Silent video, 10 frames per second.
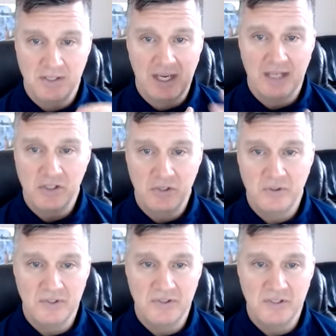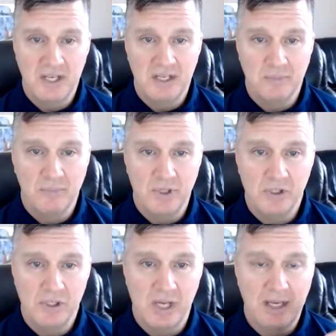to get you to see and
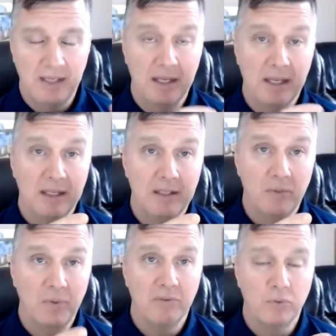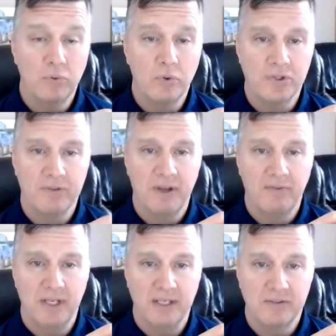appreciate that we have rules of
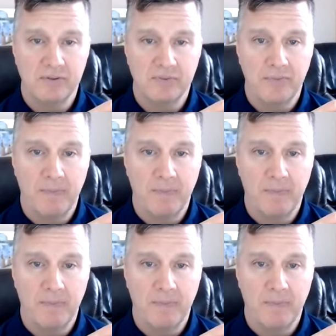evidence.